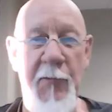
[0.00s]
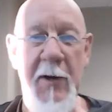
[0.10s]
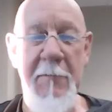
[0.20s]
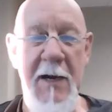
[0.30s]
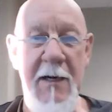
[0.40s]

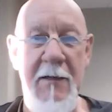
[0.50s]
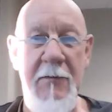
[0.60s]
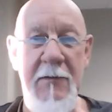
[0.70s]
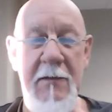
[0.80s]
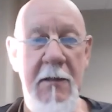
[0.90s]
3
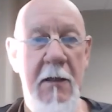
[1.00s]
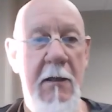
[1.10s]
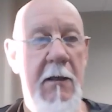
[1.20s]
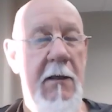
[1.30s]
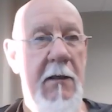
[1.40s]
miles.
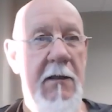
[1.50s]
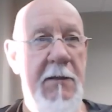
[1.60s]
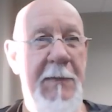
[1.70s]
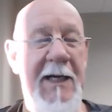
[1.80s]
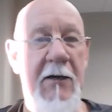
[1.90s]
It's
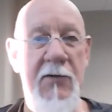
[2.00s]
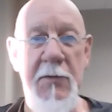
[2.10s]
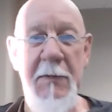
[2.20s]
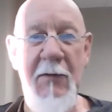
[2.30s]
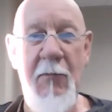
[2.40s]
because
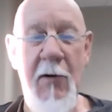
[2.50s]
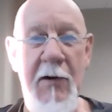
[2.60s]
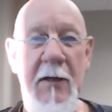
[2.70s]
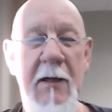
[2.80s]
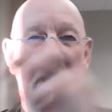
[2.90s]
you've been
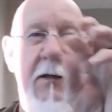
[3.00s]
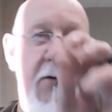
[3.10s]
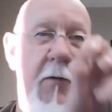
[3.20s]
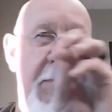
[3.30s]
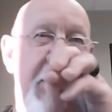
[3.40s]
working.
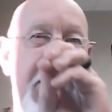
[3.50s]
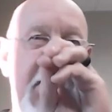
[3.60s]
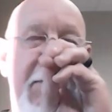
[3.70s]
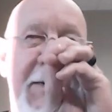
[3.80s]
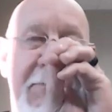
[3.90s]

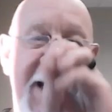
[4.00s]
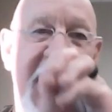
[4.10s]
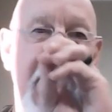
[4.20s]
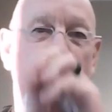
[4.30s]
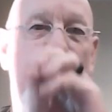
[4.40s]
You've been
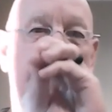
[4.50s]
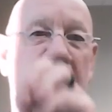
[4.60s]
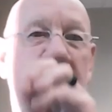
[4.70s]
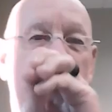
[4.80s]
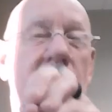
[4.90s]
making your
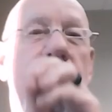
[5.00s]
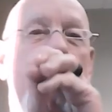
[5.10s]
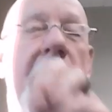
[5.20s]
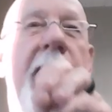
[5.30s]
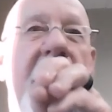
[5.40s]
brain do
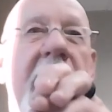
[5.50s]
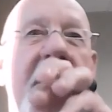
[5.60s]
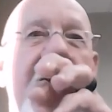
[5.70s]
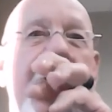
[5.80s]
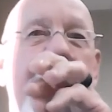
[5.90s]
something
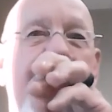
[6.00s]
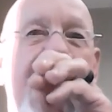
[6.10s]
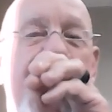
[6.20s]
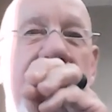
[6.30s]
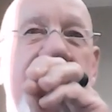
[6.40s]
that
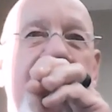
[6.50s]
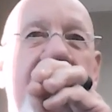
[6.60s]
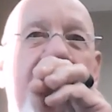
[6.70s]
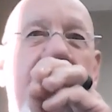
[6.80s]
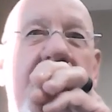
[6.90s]
it doesn't
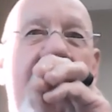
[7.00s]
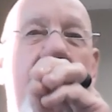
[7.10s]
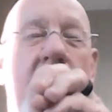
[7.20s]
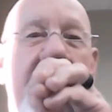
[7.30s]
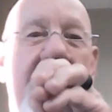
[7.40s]
really
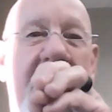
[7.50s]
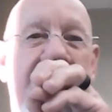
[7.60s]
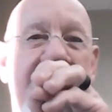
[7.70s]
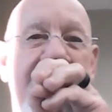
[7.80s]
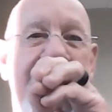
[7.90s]

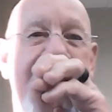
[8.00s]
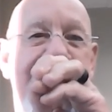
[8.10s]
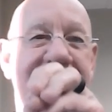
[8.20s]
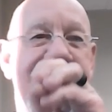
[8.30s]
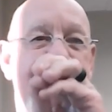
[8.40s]
ordinarily
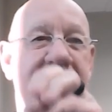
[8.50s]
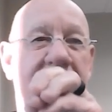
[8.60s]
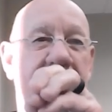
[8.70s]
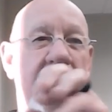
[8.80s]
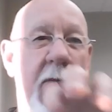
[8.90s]

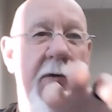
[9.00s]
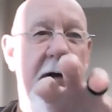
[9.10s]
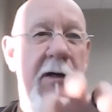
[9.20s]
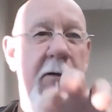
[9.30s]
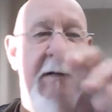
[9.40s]
necessarily want to
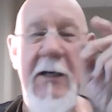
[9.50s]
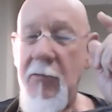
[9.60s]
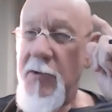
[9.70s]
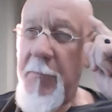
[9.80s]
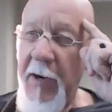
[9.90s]
do,
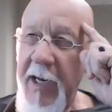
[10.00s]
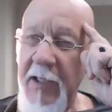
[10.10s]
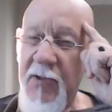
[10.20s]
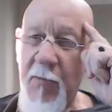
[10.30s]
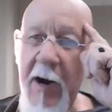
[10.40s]
because your brain
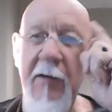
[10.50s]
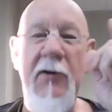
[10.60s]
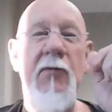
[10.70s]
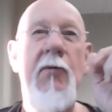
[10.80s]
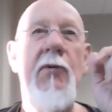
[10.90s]
is
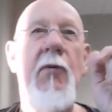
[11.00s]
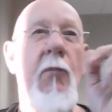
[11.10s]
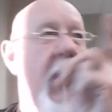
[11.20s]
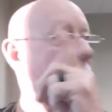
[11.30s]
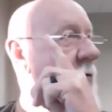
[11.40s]
wired to want to
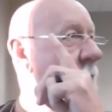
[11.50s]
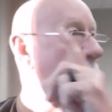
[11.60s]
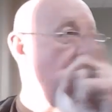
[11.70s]
wander,